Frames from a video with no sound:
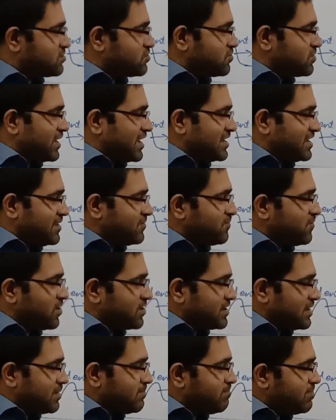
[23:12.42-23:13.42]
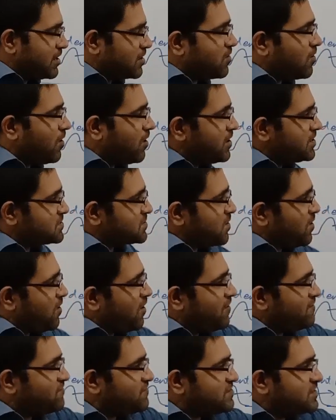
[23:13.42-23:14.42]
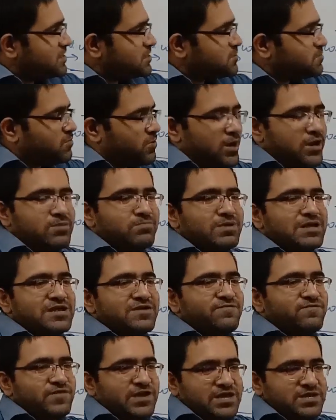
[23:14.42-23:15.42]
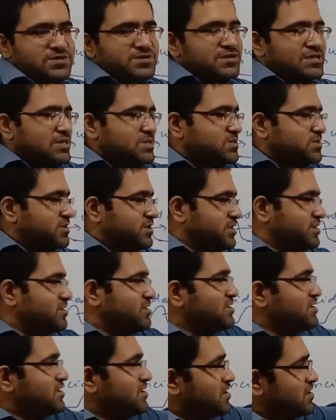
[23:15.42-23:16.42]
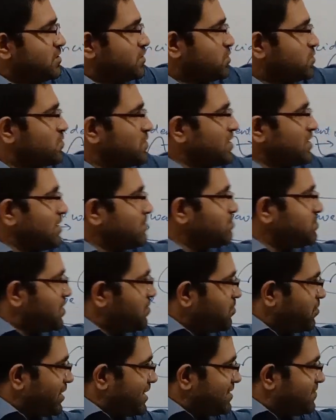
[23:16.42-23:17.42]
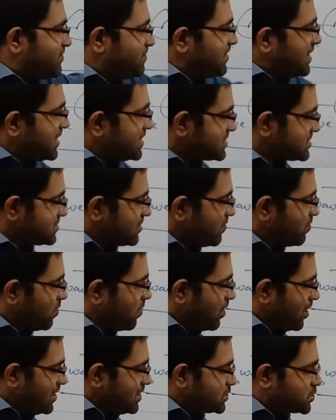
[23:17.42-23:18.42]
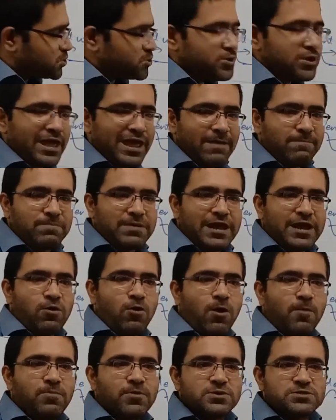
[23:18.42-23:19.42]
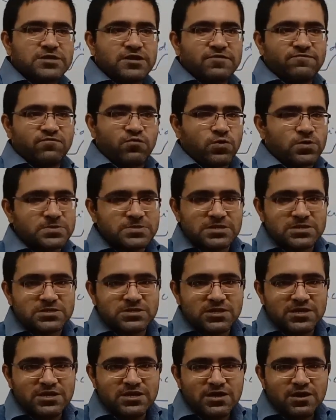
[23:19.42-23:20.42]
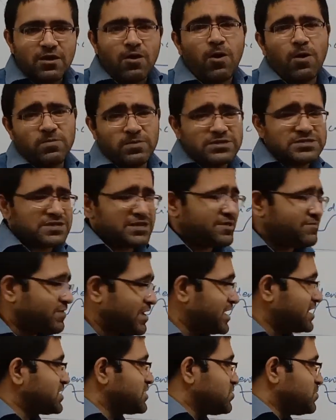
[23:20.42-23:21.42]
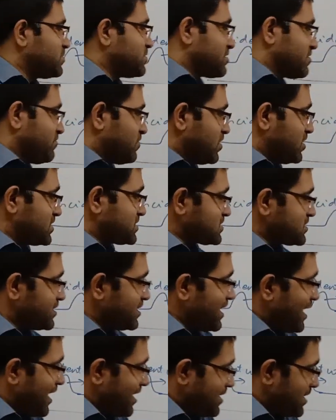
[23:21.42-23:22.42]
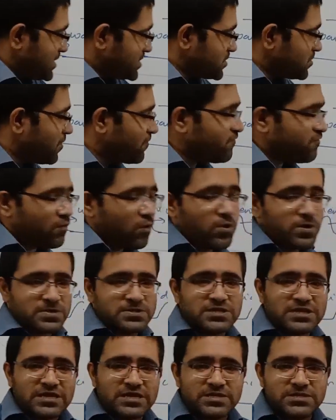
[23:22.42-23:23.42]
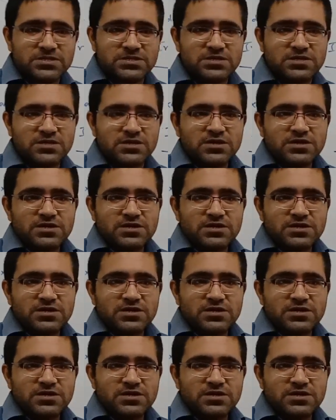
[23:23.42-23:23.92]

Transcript: to get inverted because of this point being fixed. Reason: to keep the point fixed, the wall should apply opposite forces. Obviously, when you reverse the direction of forces,